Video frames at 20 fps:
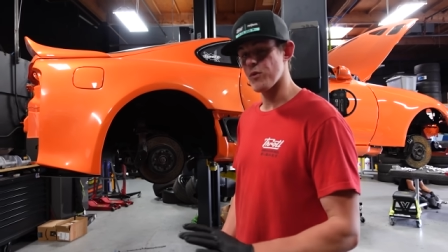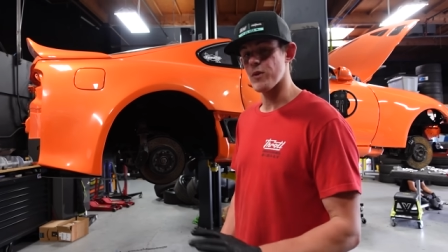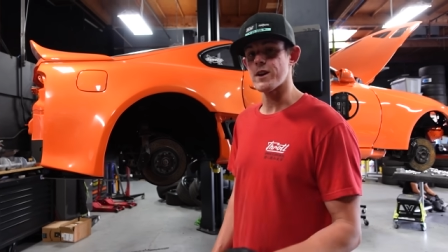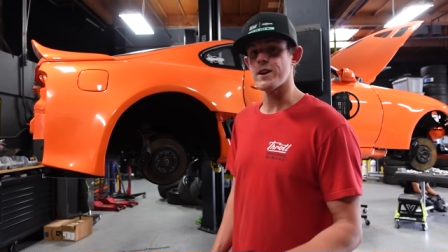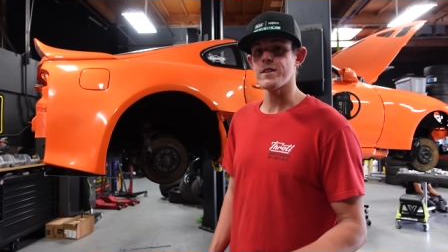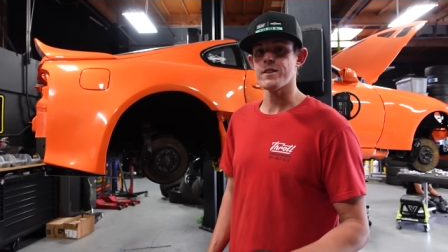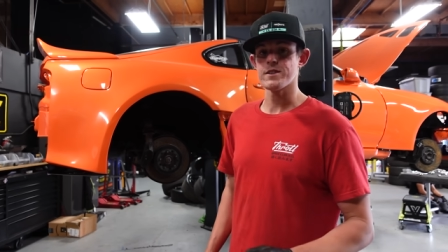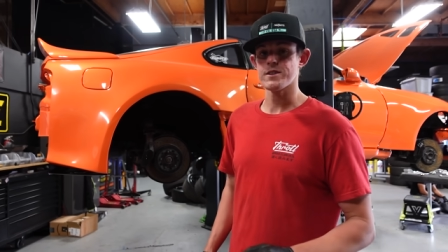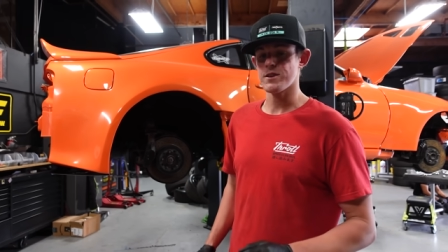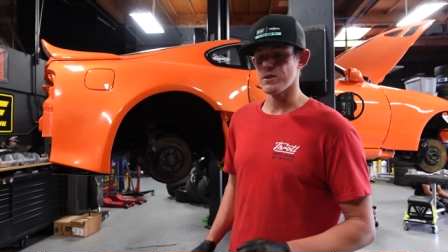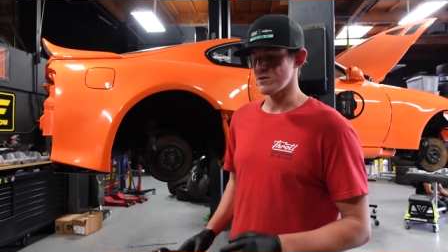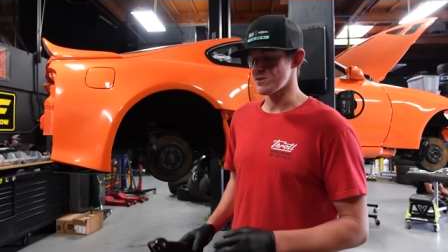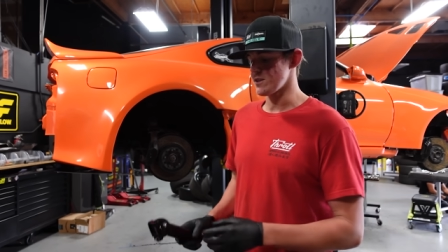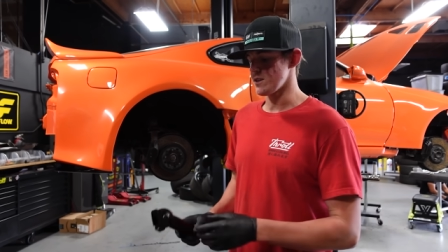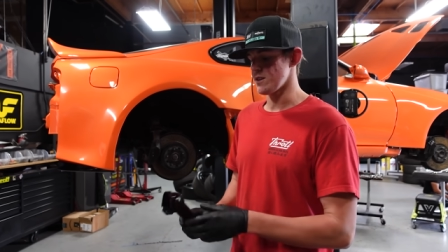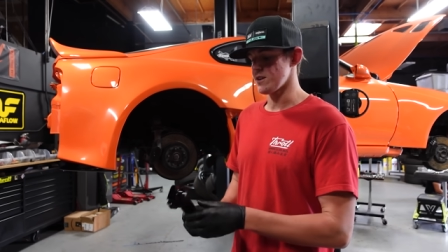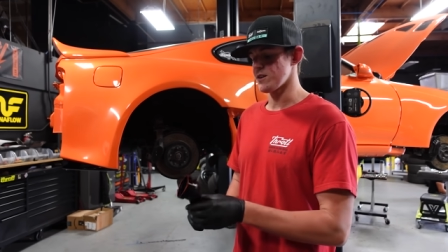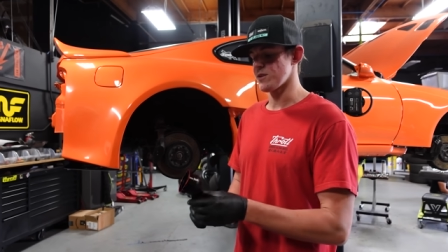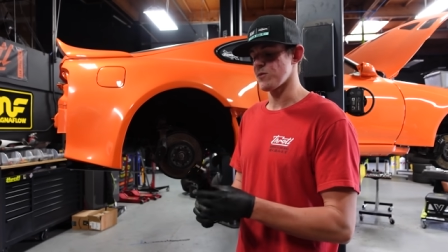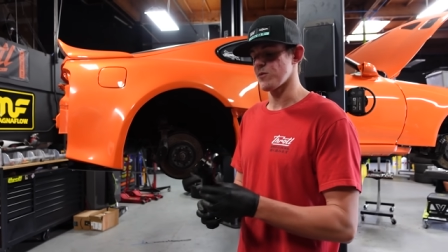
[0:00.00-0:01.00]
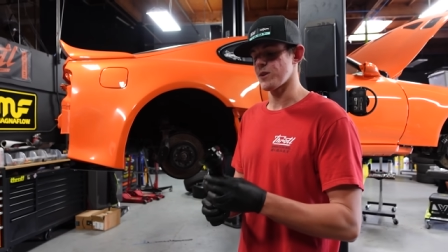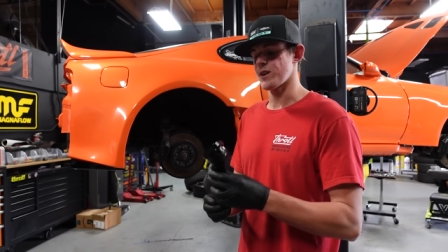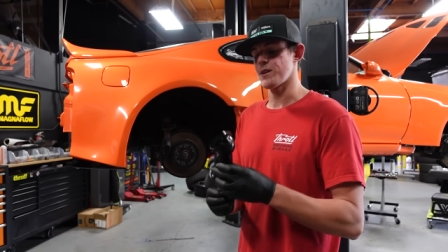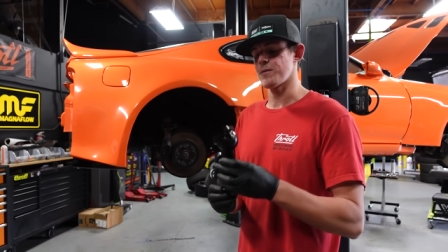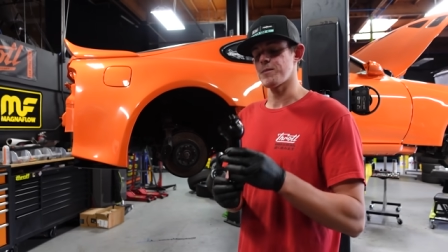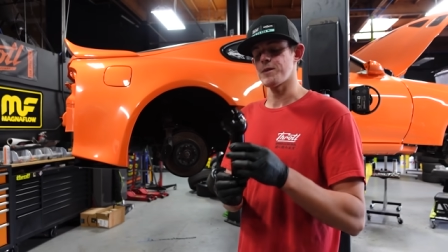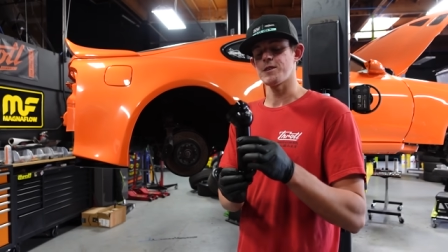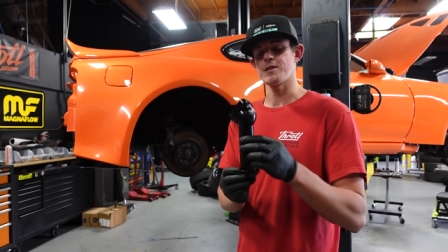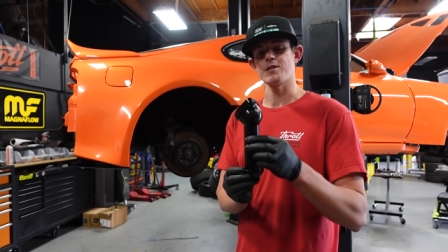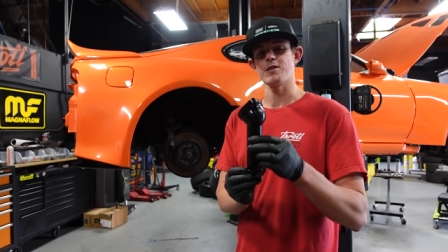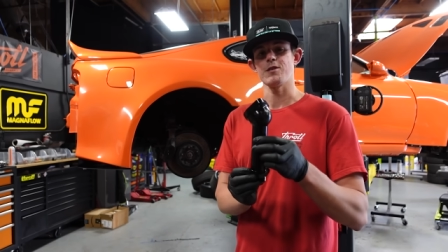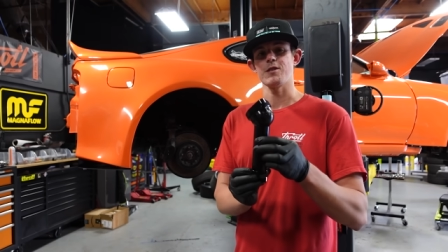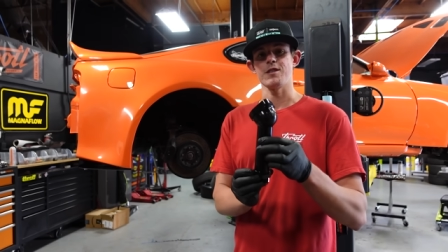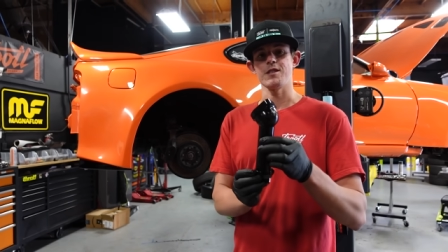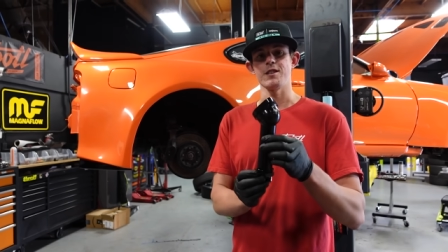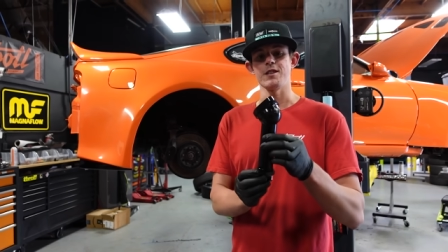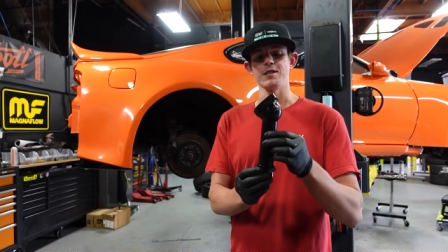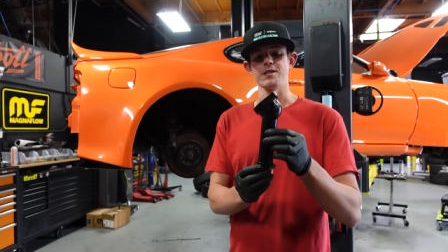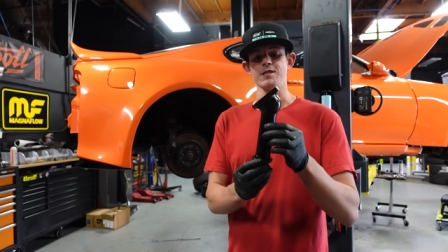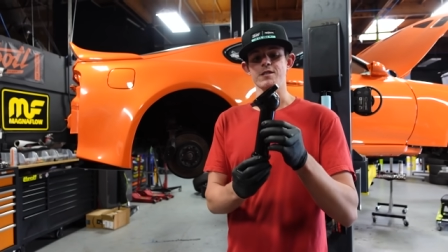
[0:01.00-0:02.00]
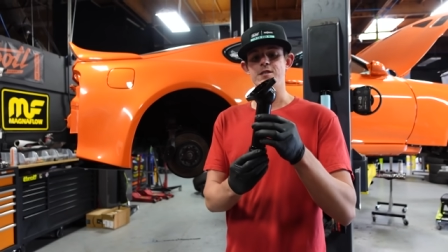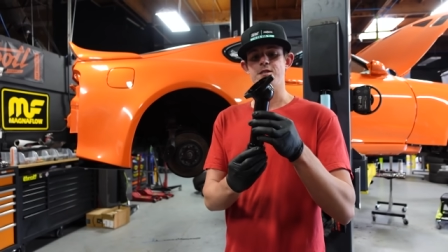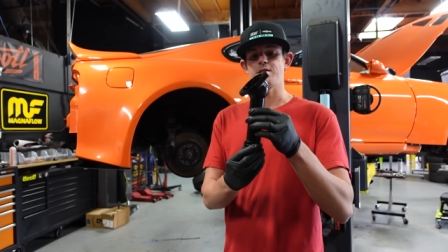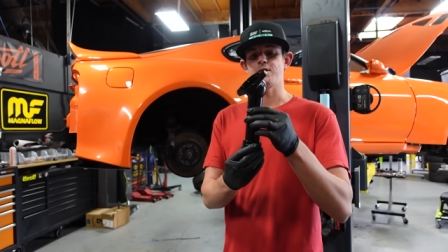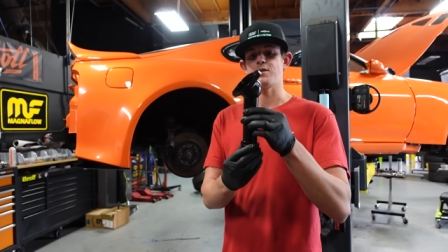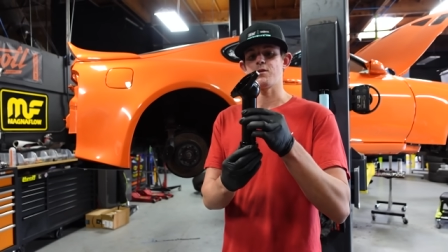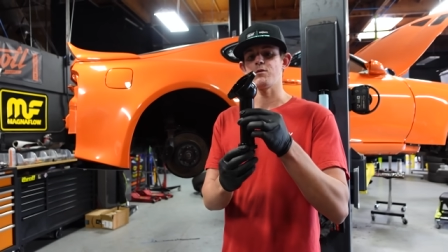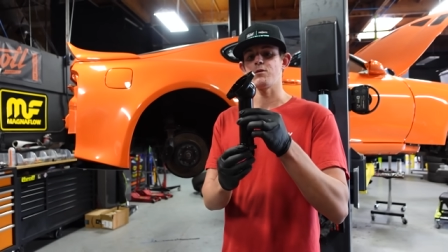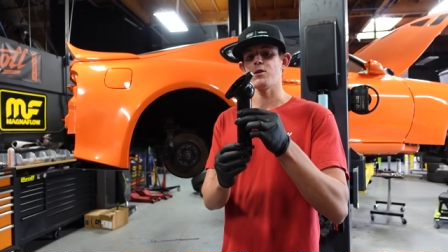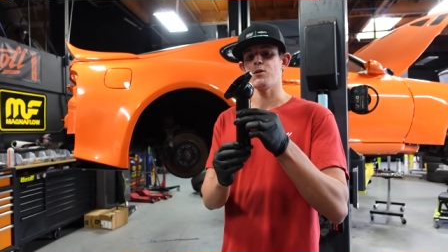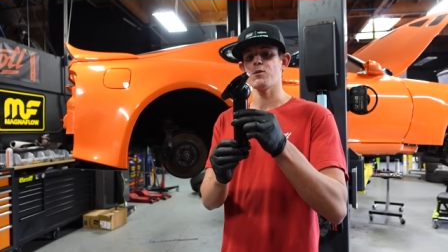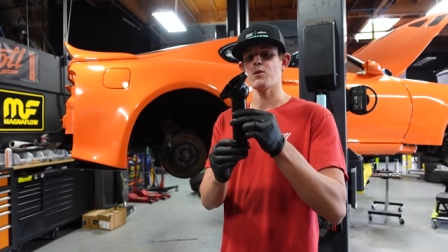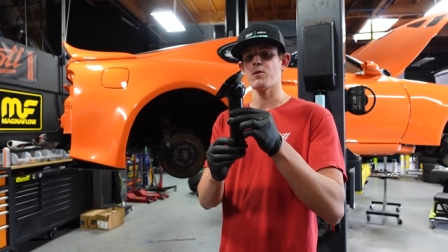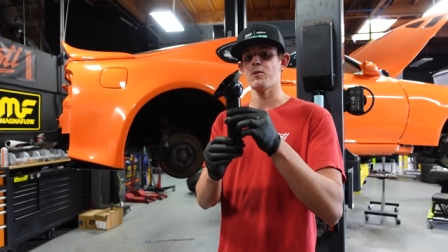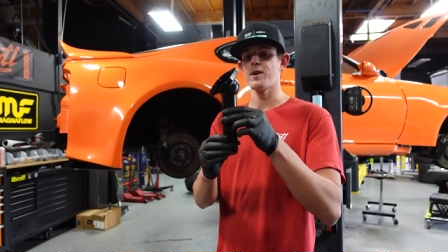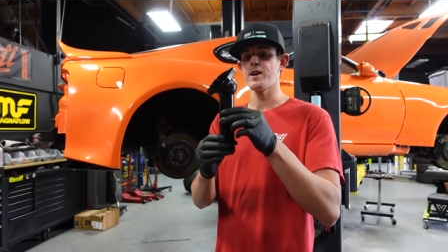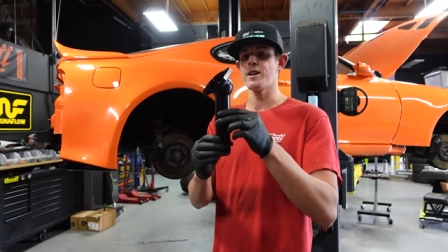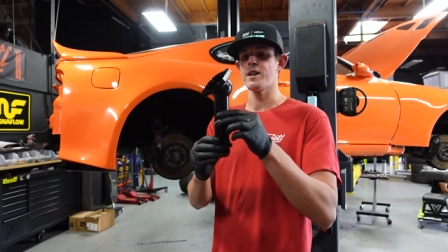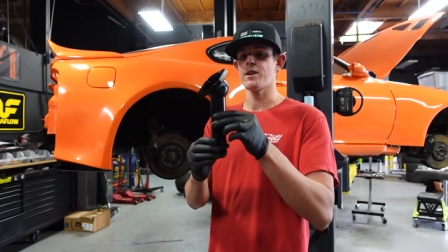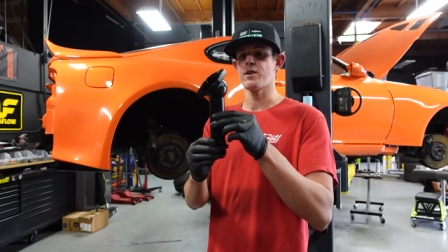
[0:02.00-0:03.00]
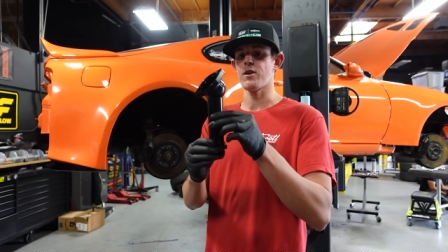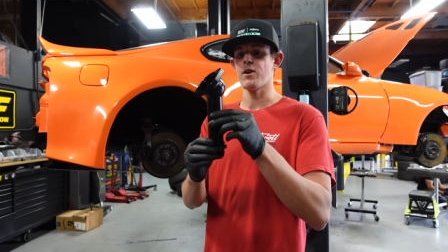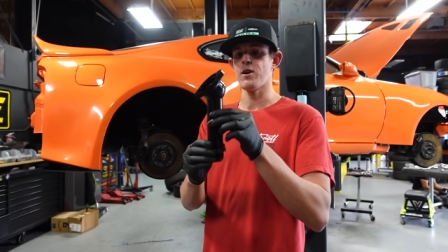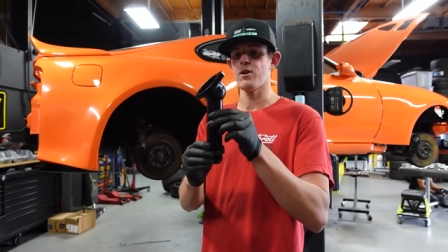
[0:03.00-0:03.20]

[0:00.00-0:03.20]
Before any of this goes on, we're gonna be installing this. This is our lower radiator